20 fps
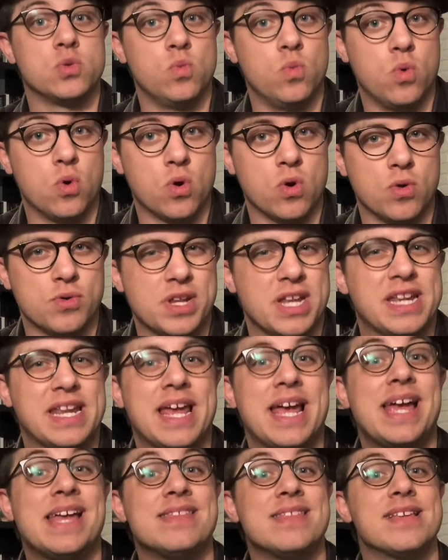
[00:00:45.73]
world, a
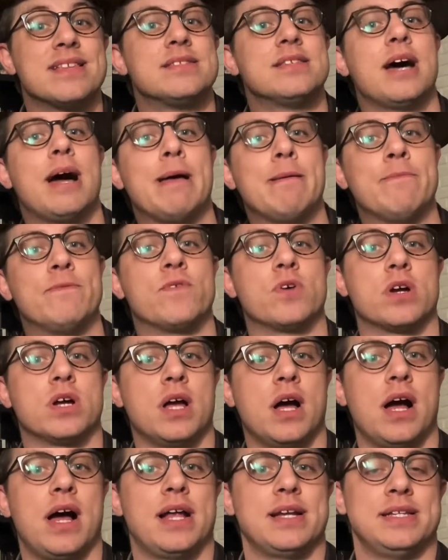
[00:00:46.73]
land that time
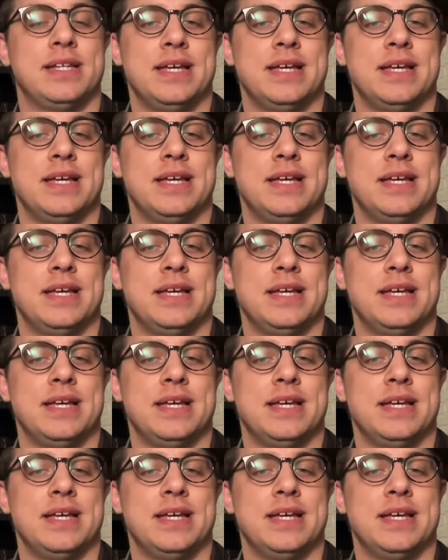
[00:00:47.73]
forgot,